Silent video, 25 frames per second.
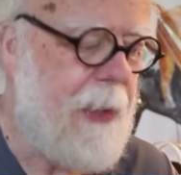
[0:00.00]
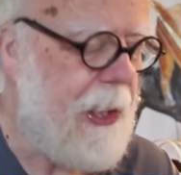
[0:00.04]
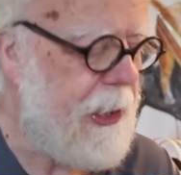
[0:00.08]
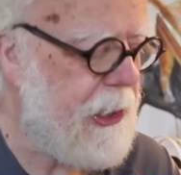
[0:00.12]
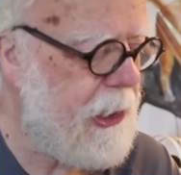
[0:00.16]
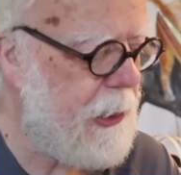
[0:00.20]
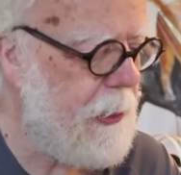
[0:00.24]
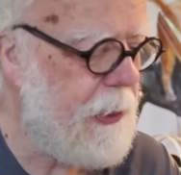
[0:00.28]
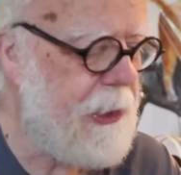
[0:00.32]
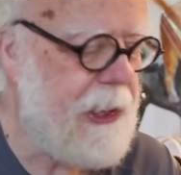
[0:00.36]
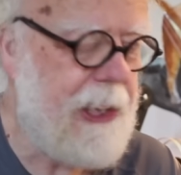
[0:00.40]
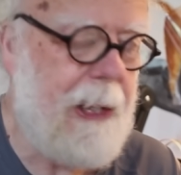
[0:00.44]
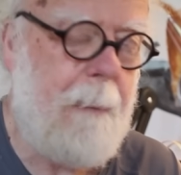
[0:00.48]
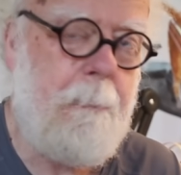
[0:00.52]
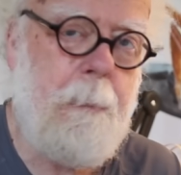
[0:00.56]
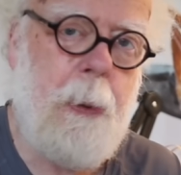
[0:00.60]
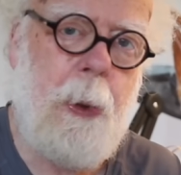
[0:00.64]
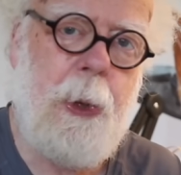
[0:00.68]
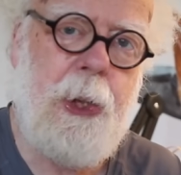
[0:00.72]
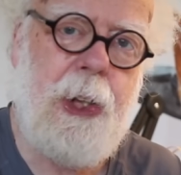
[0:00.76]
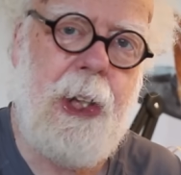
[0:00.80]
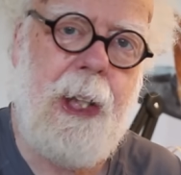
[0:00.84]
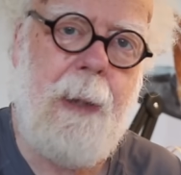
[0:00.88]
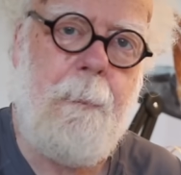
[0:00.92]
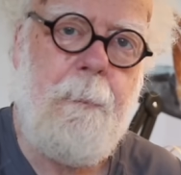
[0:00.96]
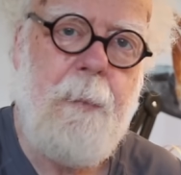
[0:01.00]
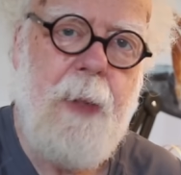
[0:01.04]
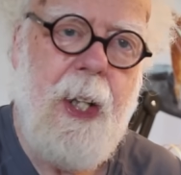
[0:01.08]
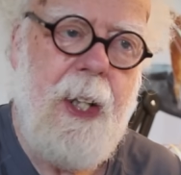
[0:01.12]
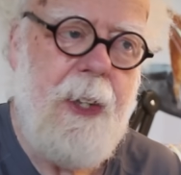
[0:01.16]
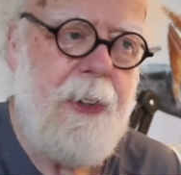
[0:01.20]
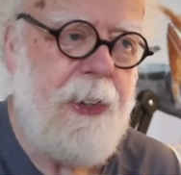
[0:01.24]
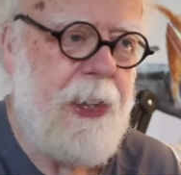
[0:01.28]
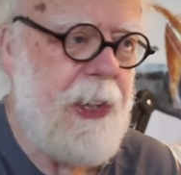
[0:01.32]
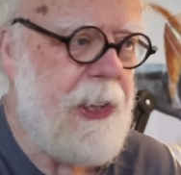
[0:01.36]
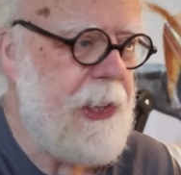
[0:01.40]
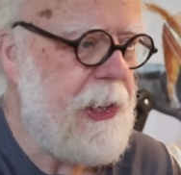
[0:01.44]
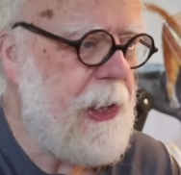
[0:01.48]
as soon as I push it.
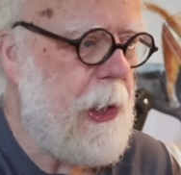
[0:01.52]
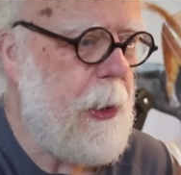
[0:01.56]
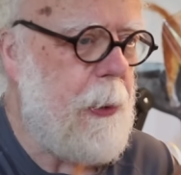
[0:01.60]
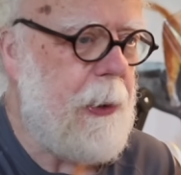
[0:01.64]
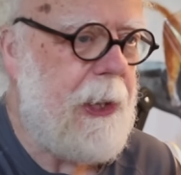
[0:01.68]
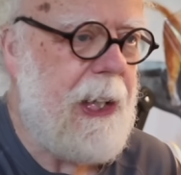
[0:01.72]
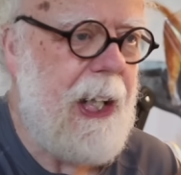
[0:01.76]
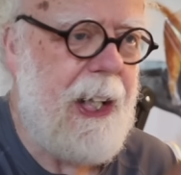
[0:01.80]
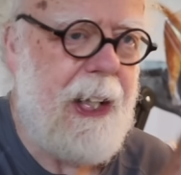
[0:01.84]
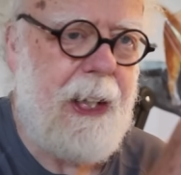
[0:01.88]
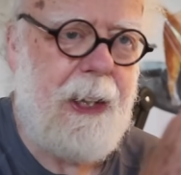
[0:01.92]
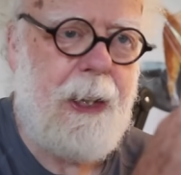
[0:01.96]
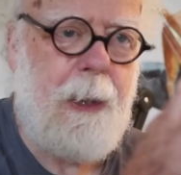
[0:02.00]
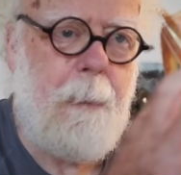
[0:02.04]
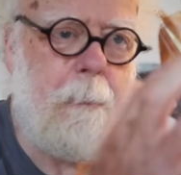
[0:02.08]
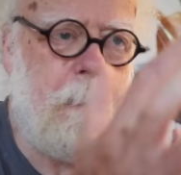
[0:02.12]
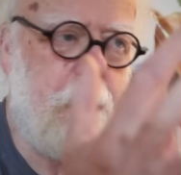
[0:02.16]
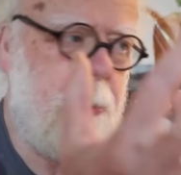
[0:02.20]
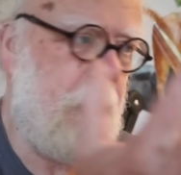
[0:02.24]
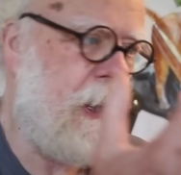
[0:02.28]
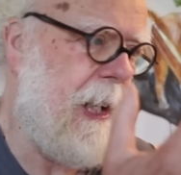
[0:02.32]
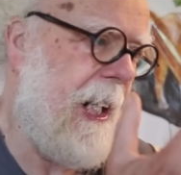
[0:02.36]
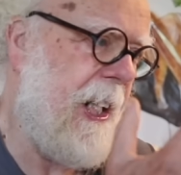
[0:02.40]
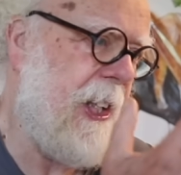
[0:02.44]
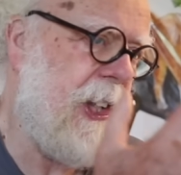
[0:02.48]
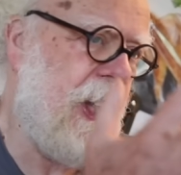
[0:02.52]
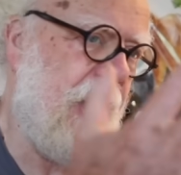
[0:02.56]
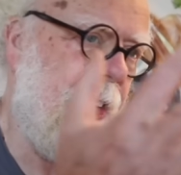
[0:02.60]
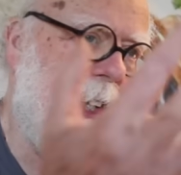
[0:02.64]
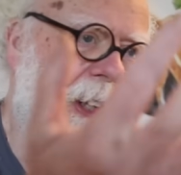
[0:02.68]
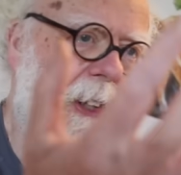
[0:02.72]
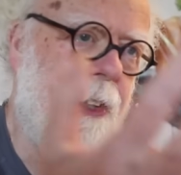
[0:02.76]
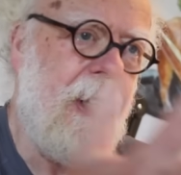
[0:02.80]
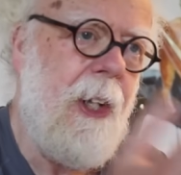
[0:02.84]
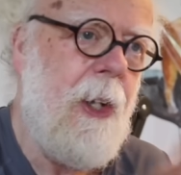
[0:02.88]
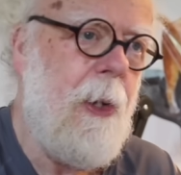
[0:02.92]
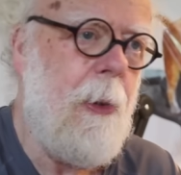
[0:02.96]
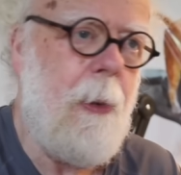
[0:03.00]
There's no kind of
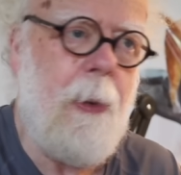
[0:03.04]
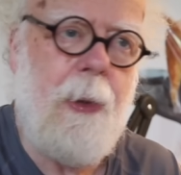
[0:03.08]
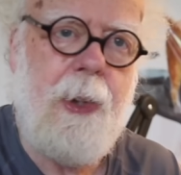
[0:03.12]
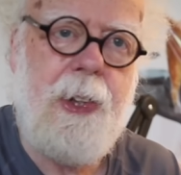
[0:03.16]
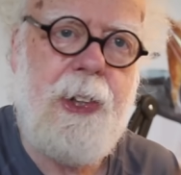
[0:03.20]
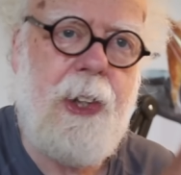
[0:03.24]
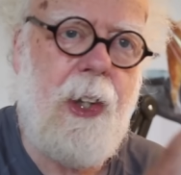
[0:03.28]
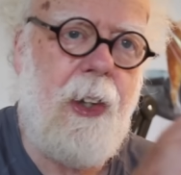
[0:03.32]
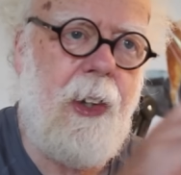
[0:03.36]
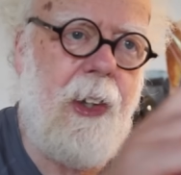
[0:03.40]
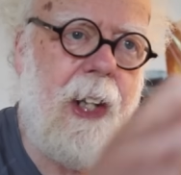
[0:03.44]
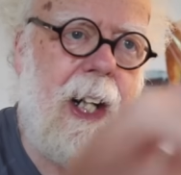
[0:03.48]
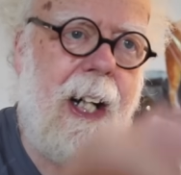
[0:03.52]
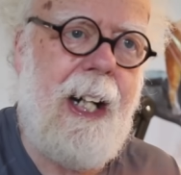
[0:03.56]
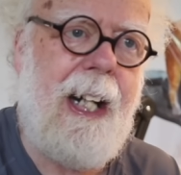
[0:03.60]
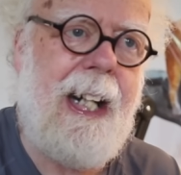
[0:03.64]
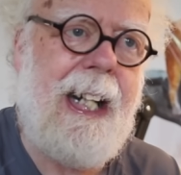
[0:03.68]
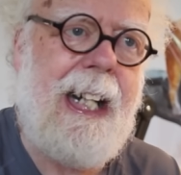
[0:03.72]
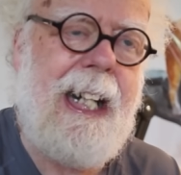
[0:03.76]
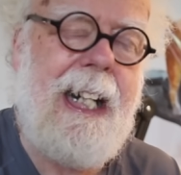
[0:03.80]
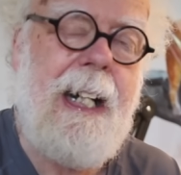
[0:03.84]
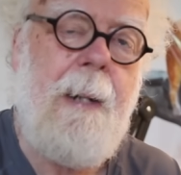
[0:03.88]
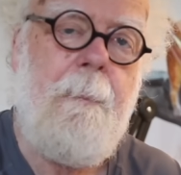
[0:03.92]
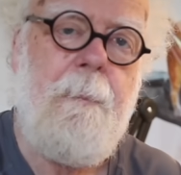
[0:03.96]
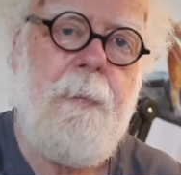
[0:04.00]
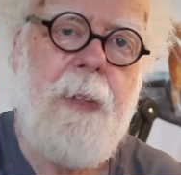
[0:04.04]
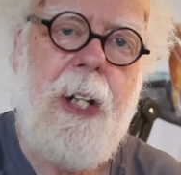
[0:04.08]
compression or delay.